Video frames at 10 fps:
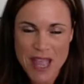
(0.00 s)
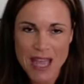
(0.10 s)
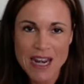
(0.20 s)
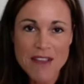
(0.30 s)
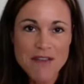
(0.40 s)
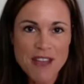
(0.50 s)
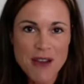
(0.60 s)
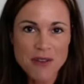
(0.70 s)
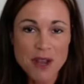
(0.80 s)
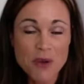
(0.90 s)
And I've
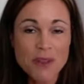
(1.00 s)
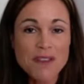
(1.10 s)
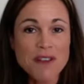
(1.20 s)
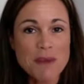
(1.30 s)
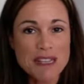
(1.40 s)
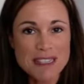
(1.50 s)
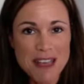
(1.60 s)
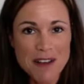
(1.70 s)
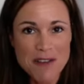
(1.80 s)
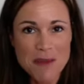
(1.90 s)
found, not only for
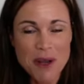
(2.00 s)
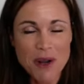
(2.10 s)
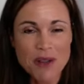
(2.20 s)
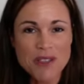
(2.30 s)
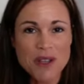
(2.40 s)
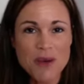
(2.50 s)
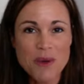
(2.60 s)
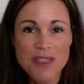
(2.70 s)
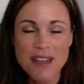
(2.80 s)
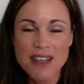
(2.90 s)
myself, but also
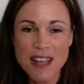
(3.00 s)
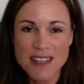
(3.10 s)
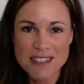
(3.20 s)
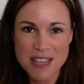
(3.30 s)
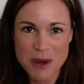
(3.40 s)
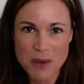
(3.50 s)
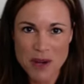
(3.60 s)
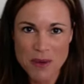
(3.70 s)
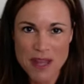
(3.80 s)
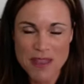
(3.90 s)
with the clients that I
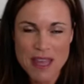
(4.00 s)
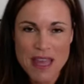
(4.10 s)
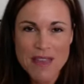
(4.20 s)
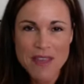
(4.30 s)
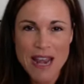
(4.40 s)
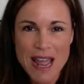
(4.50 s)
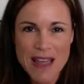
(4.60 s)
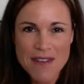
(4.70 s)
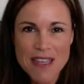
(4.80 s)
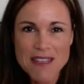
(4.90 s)
work with, that
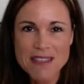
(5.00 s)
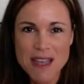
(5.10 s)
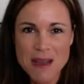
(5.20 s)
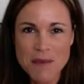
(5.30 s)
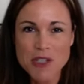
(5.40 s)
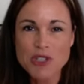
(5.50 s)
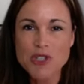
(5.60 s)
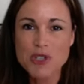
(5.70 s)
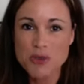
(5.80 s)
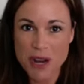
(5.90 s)
having some
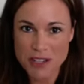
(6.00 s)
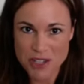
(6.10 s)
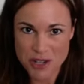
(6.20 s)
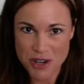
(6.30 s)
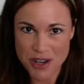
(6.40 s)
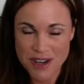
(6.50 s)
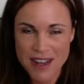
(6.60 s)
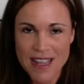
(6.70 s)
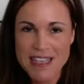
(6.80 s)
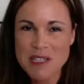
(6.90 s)
structure,
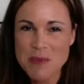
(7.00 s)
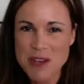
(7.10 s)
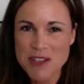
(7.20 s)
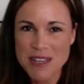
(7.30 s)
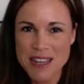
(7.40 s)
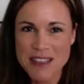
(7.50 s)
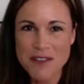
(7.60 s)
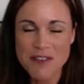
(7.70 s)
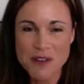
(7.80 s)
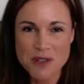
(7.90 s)
especially in the
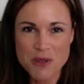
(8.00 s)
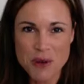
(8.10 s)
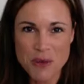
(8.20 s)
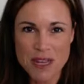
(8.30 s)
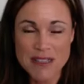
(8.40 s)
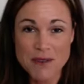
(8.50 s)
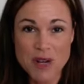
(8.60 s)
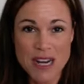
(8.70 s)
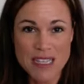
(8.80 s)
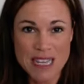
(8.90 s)
first 3 weeks of
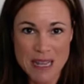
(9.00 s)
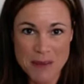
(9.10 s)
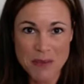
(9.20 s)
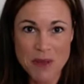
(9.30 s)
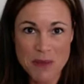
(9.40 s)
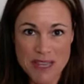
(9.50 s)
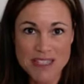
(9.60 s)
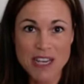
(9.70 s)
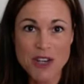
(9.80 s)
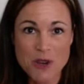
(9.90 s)
trying to
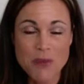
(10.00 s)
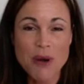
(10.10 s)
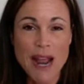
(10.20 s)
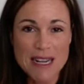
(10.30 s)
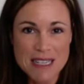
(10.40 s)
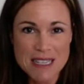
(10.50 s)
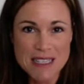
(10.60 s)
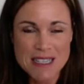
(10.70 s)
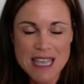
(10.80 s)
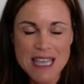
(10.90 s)
implement a new
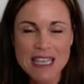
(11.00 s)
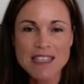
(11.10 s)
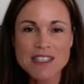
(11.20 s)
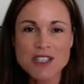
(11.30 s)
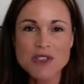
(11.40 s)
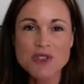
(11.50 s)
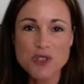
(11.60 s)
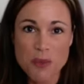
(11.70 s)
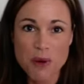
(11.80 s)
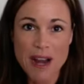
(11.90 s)
practice, is
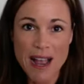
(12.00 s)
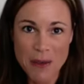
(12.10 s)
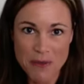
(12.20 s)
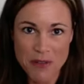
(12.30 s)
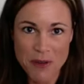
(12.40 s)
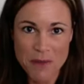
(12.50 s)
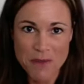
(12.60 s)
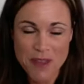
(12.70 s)
super helpful.